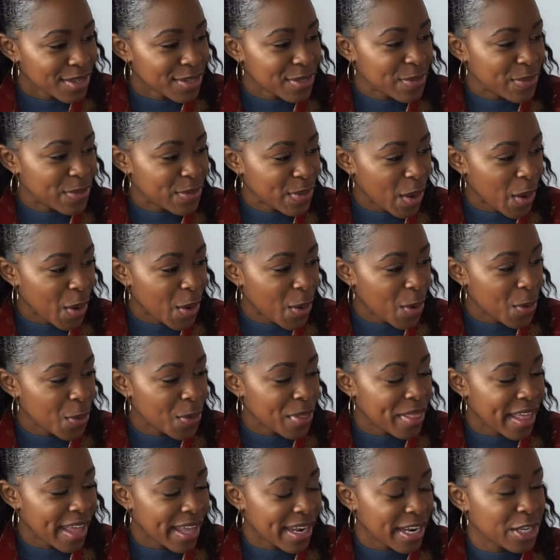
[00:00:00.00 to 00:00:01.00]
So
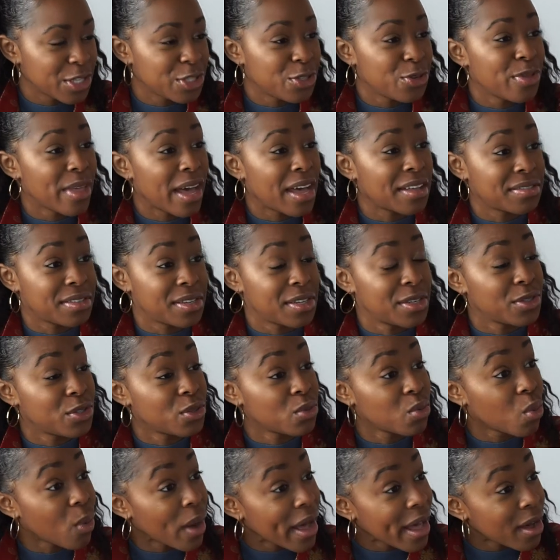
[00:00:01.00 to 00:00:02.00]
then in
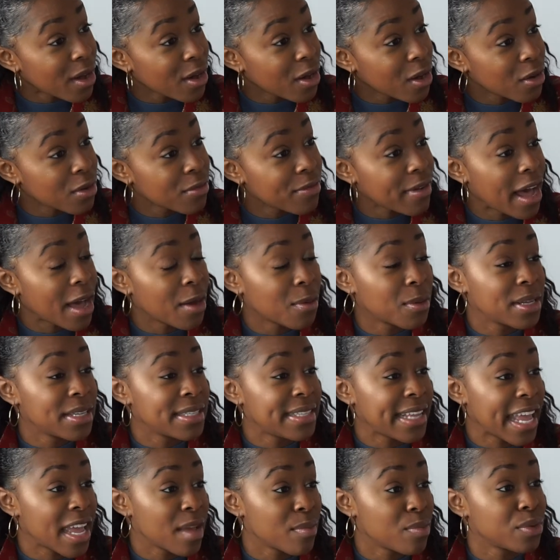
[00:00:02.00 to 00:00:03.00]
2012, I
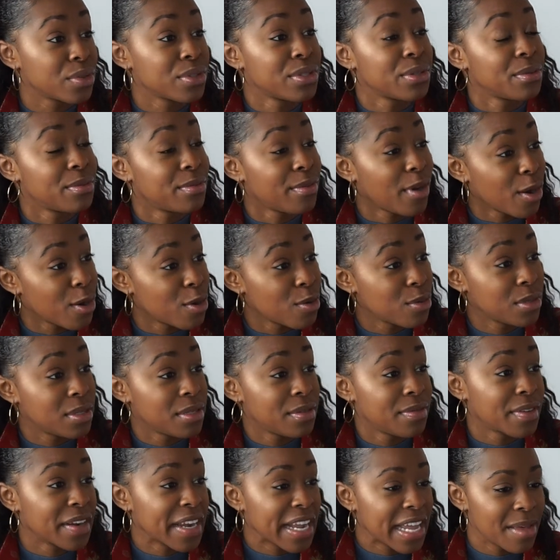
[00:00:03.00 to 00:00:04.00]
was able to
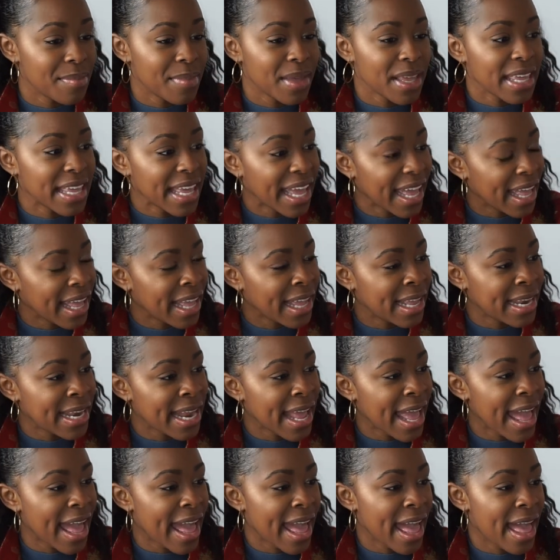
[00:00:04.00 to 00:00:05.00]
vote for him
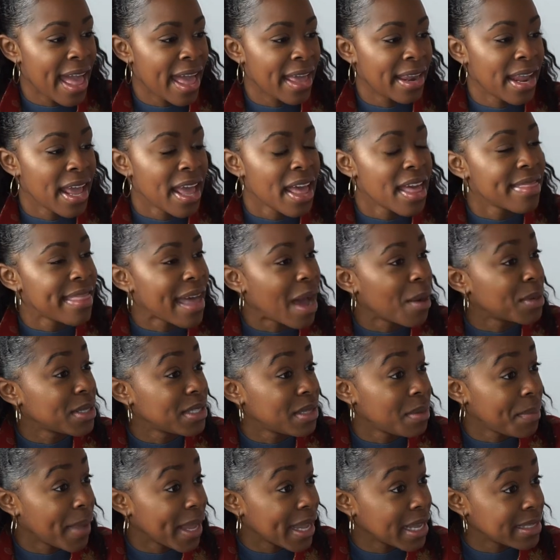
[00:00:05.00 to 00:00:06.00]
again. And that
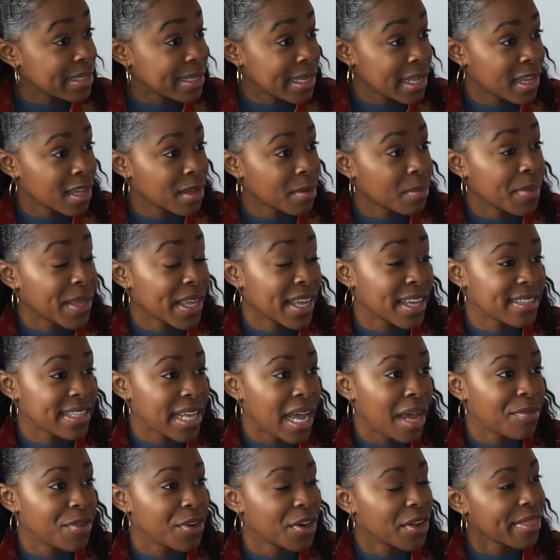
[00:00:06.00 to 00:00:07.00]
was amazing because
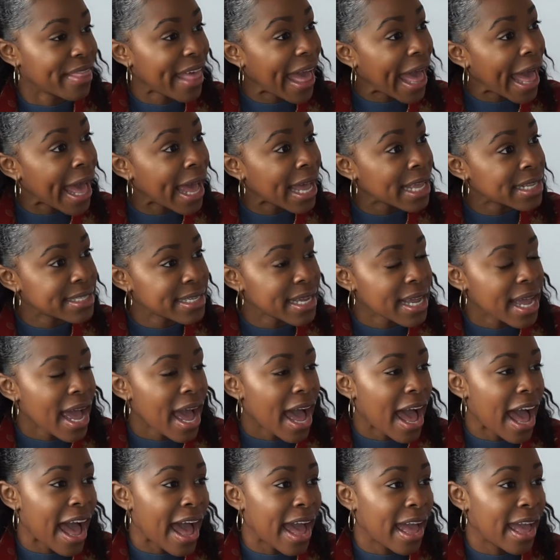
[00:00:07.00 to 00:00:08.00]
after that,
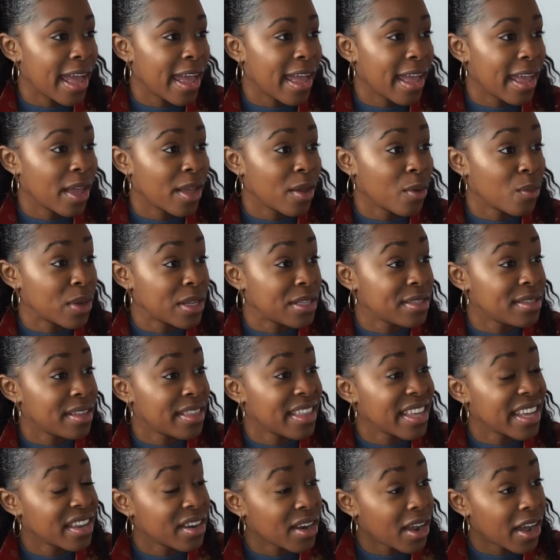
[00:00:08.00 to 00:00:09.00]
I went to
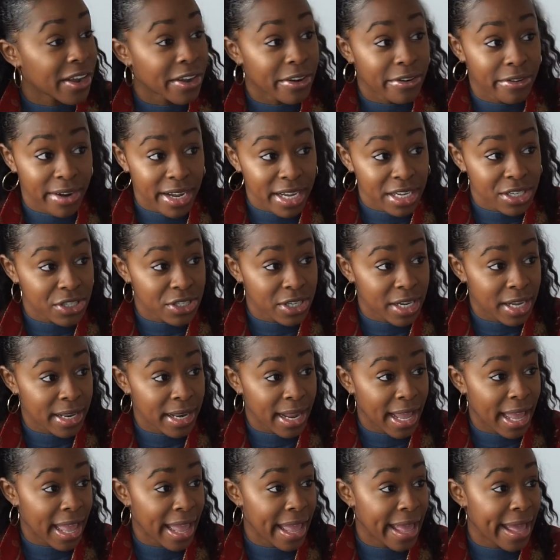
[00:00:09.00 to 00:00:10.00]
the
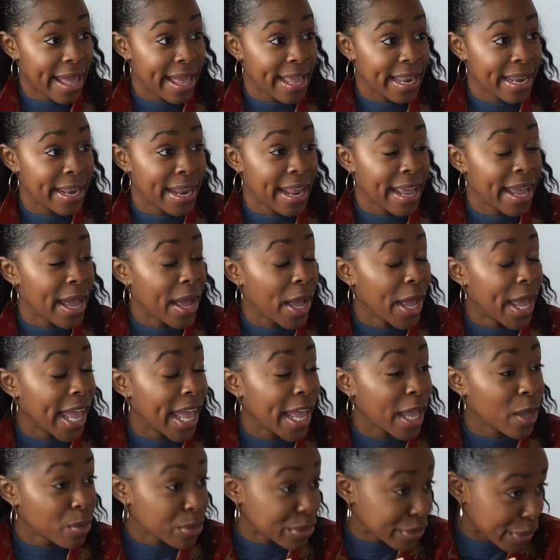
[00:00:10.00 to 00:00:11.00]
inauguration and
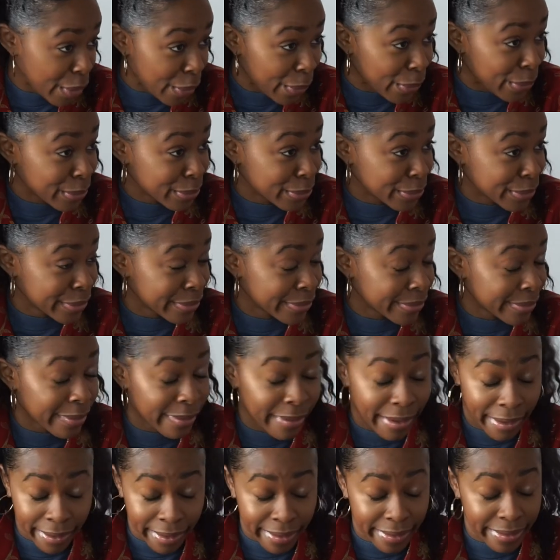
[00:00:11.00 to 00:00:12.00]
it was cold.
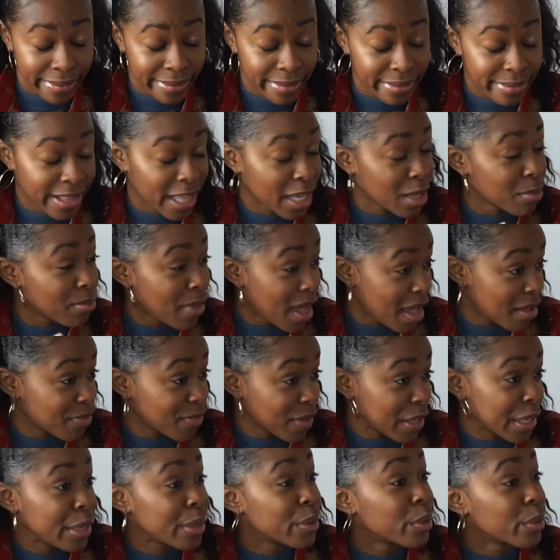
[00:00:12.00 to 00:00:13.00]
Okay. Like, my
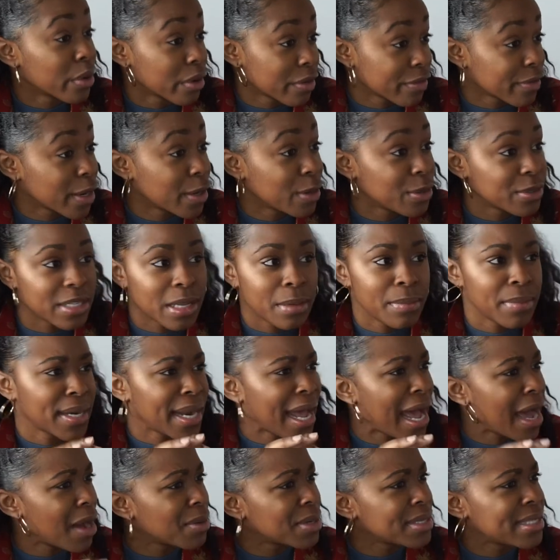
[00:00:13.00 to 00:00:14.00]
feet were frozen,
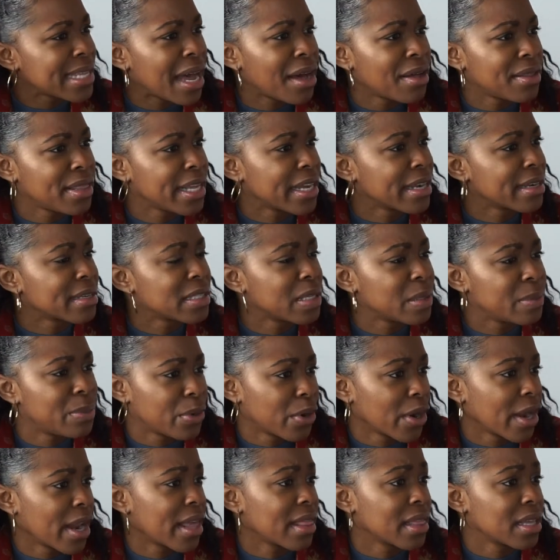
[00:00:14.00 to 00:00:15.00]
but I was out there
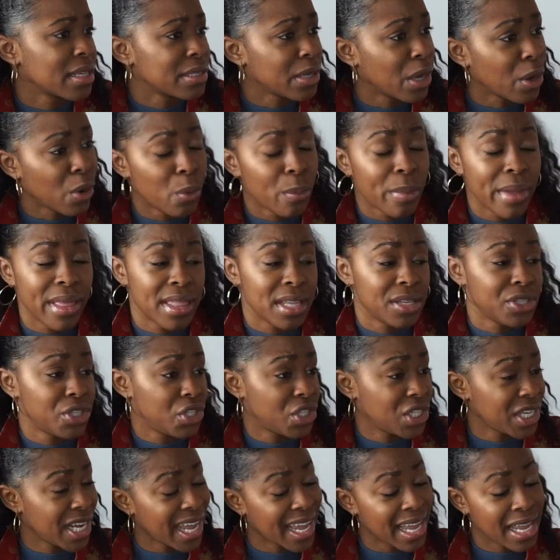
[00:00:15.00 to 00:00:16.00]
supporting this hope and this
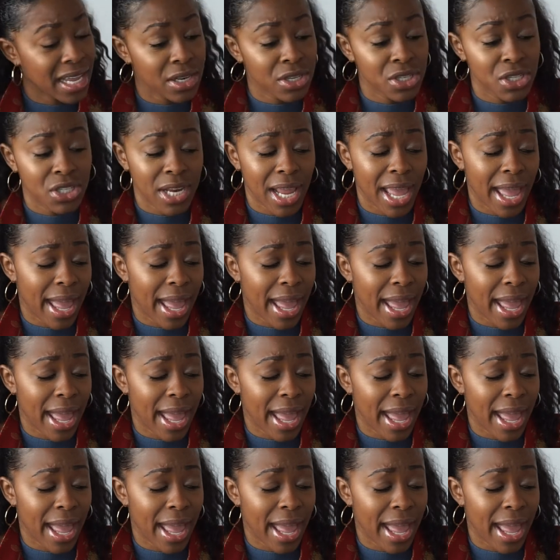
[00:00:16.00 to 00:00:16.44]
change.